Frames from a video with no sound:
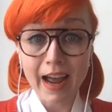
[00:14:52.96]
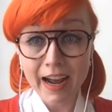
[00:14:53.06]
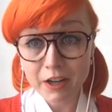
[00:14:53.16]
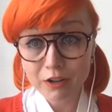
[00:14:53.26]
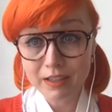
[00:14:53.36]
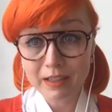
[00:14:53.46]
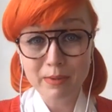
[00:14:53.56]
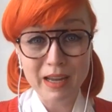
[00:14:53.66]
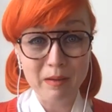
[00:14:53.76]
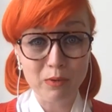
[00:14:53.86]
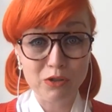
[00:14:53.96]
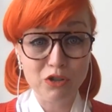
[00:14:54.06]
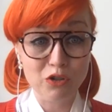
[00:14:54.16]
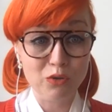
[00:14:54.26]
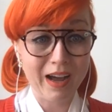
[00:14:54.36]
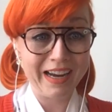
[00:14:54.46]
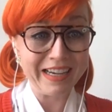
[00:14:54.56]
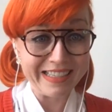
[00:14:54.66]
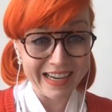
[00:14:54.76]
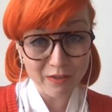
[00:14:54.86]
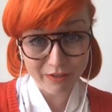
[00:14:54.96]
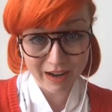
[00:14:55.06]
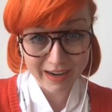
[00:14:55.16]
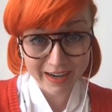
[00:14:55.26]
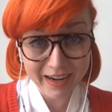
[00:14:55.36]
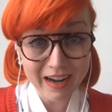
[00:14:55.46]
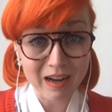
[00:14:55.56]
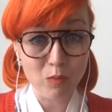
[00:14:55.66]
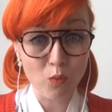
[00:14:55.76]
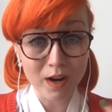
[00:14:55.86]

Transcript: to accurately be able to identify um,